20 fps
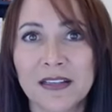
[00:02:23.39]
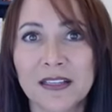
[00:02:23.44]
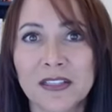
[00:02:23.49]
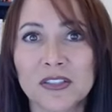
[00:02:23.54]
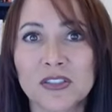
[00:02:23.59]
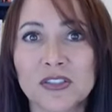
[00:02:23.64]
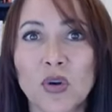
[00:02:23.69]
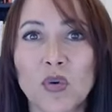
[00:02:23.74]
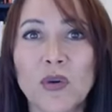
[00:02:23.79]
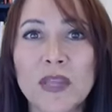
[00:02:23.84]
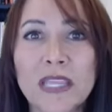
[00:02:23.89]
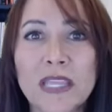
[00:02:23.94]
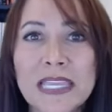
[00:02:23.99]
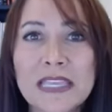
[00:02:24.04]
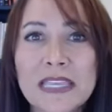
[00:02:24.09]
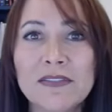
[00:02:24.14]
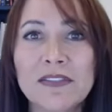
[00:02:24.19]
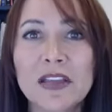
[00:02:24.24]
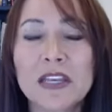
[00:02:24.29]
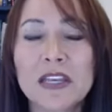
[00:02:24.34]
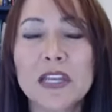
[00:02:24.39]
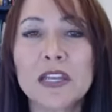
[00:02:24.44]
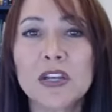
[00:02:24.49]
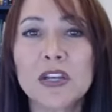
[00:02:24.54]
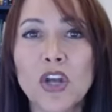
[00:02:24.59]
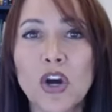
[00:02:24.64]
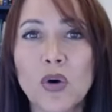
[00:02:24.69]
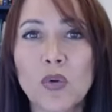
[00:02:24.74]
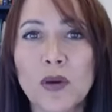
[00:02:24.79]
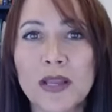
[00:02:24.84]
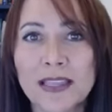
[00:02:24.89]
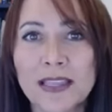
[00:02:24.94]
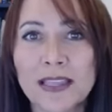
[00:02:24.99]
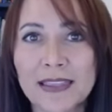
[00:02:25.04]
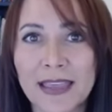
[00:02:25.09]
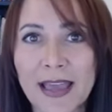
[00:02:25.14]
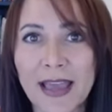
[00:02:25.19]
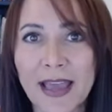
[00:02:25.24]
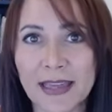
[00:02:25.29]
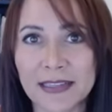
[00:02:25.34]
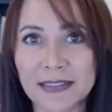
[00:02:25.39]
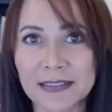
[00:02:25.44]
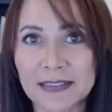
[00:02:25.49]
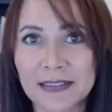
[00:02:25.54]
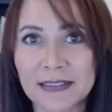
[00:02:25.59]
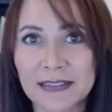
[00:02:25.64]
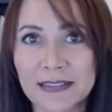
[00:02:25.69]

So, even knowing that,